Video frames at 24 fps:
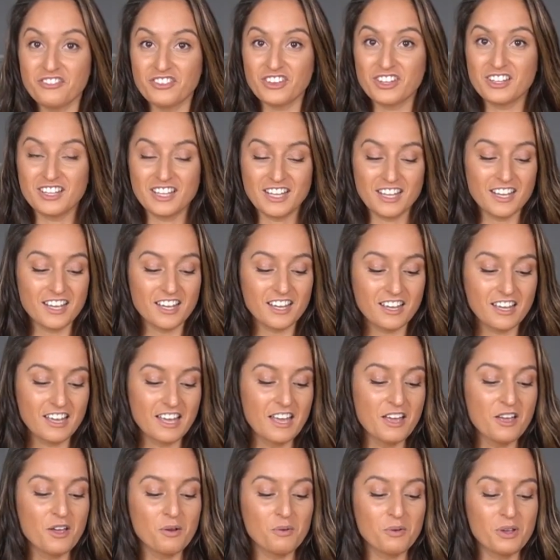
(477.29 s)
filling,
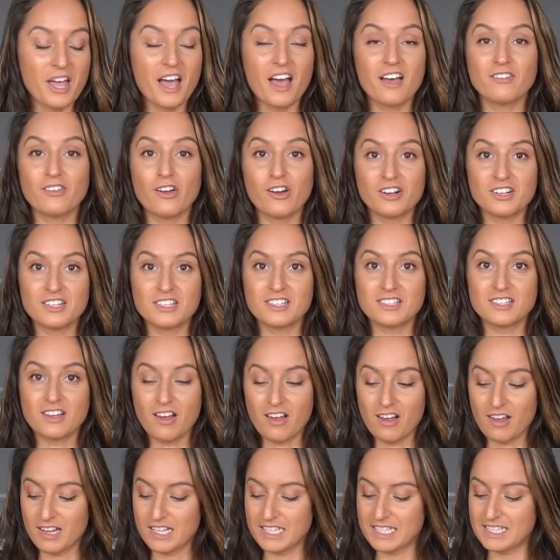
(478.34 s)
we have our
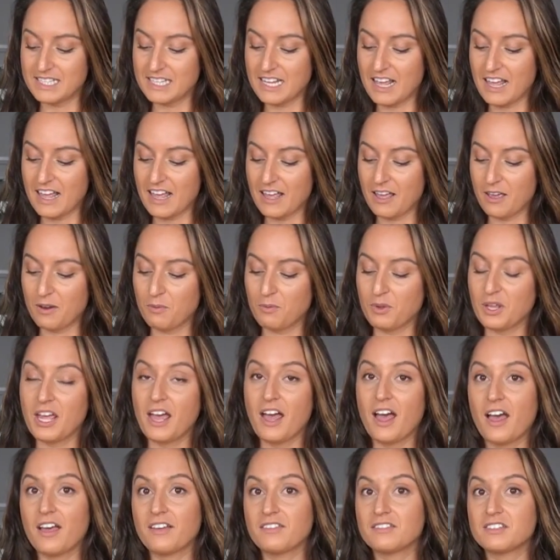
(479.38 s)
sauce, and we
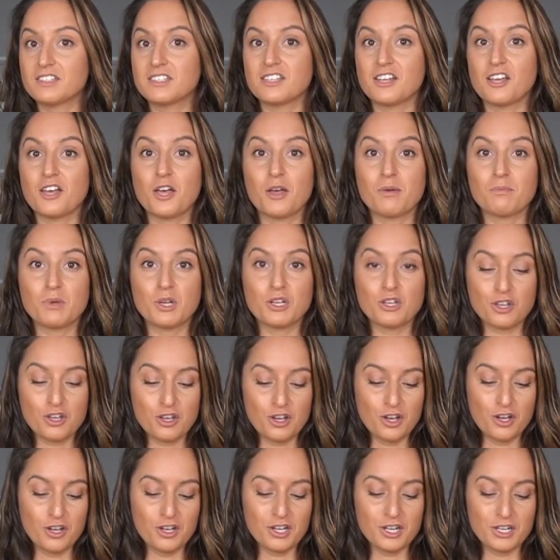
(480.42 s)
have some
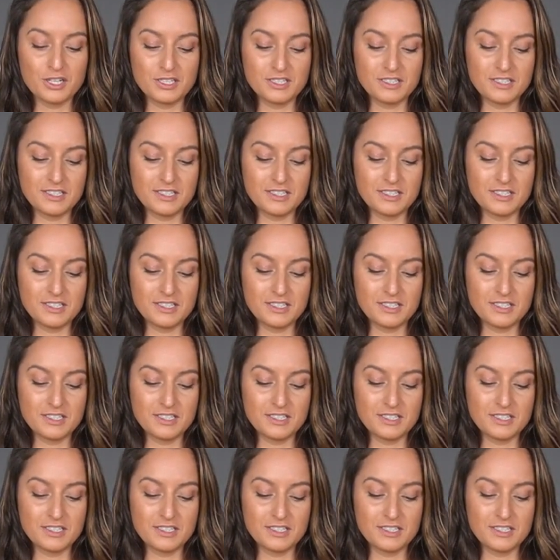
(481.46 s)
cooked